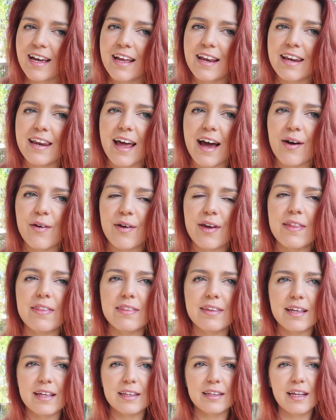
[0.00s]
Now
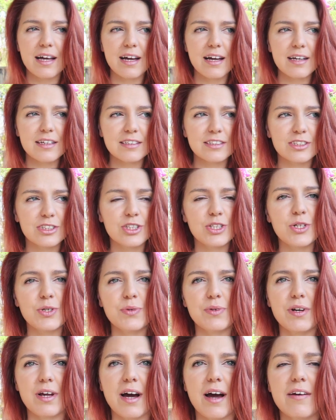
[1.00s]
in the last
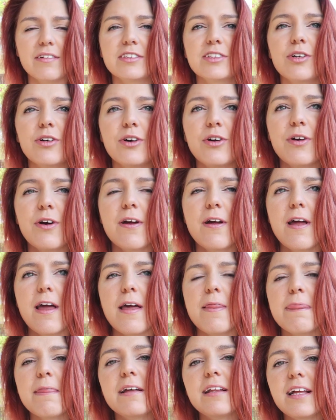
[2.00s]
two and a half, so
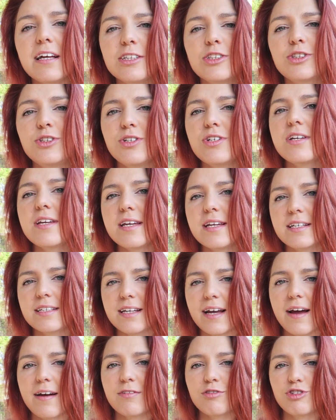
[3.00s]
in the last two years,
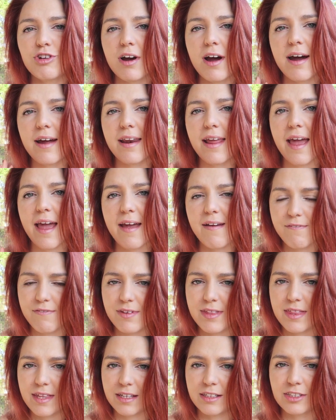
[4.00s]
I've tried
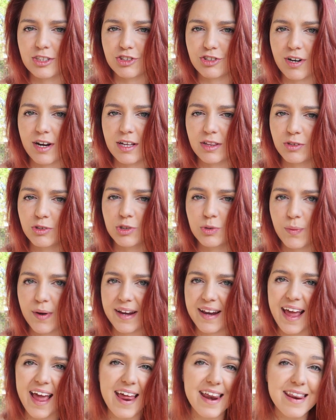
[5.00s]
everything to try and lose
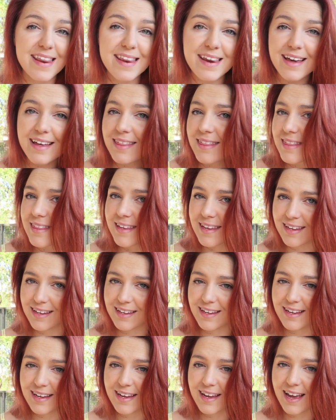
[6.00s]
weight and
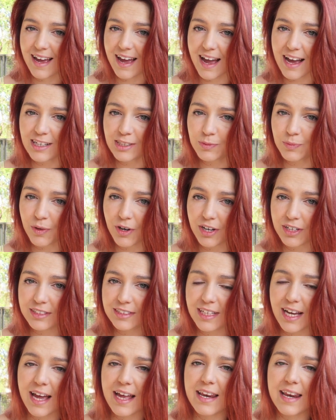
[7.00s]
nothing has
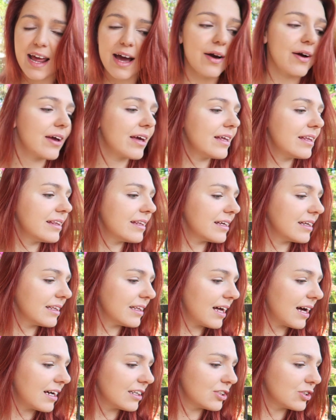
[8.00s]
worked and now in the
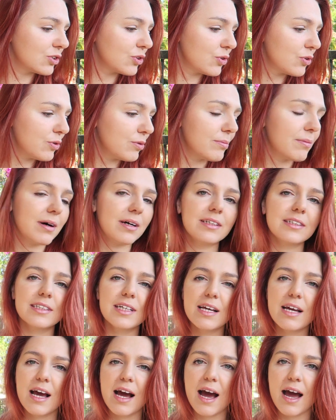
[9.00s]
last two months
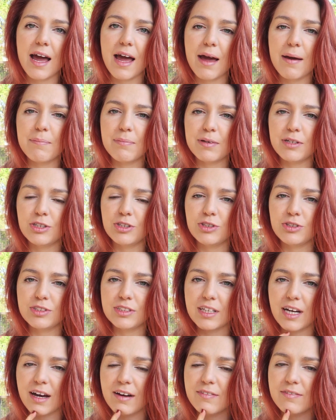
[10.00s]
I have been
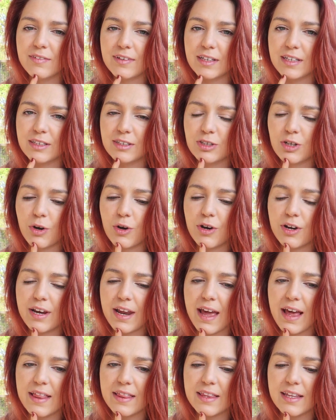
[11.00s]
using I've been on
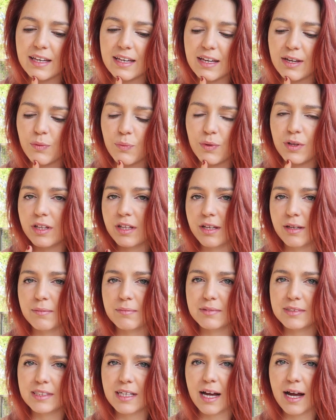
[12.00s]
Anthony
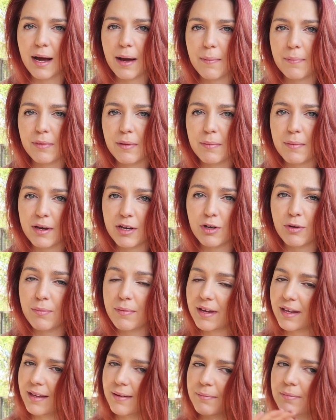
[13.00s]
Williams um, the medical
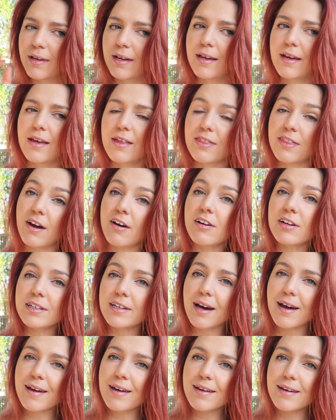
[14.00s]
medium thyroid
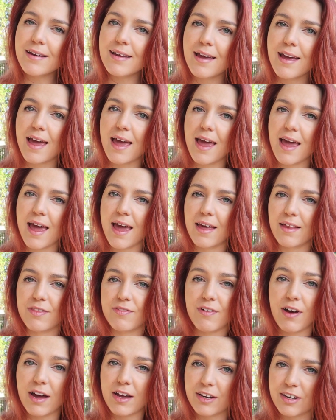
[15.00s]
diet and
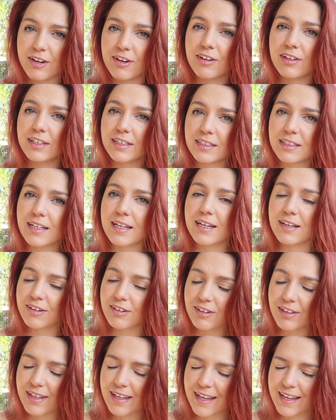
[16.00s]
thyroid healing,
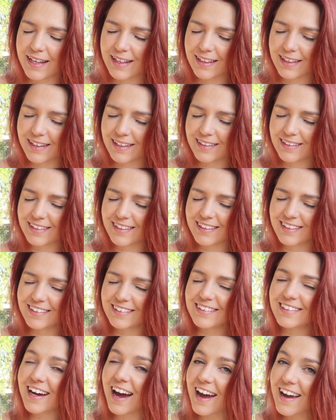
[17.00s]
he,
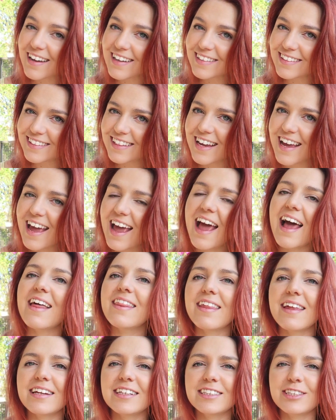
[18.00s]
healing diet
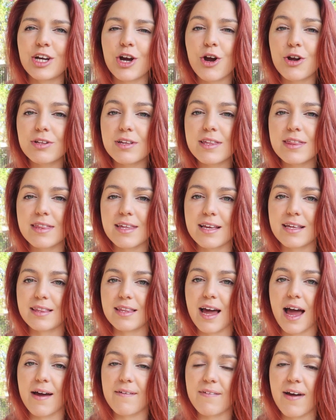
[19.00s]
and that is the only thing
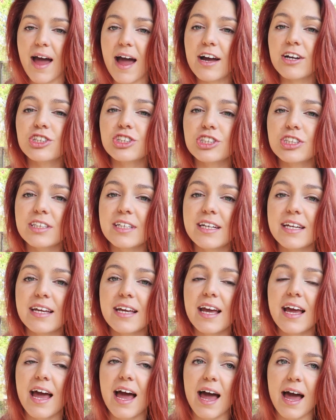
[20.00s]
that I've actually
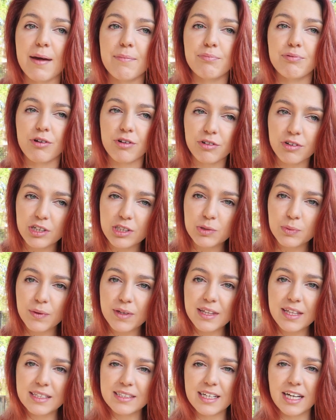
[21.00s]
had progress
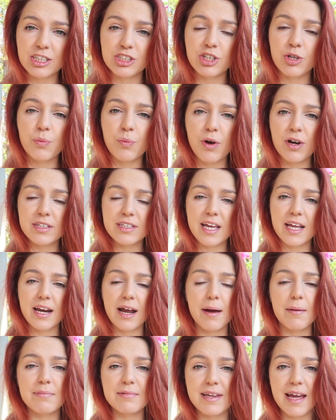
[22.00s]
with and actually worked and
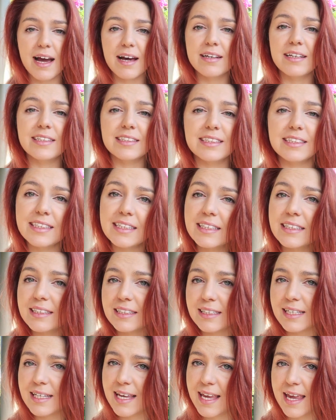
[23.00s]
I'm down six
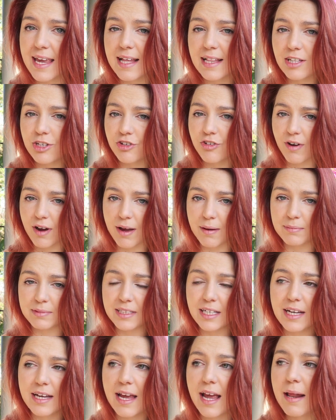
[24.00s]

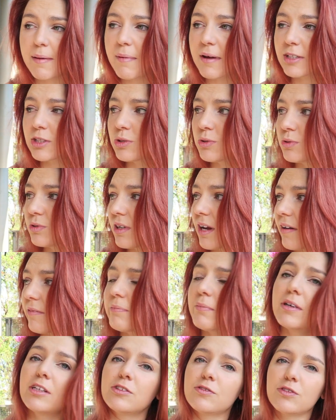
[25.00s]
kilograms in about two and a
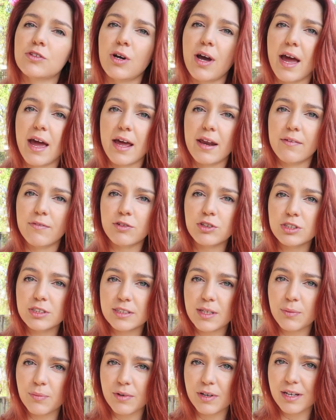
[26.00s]
half months for and for
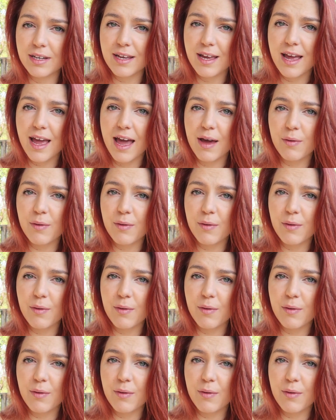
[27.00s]
someone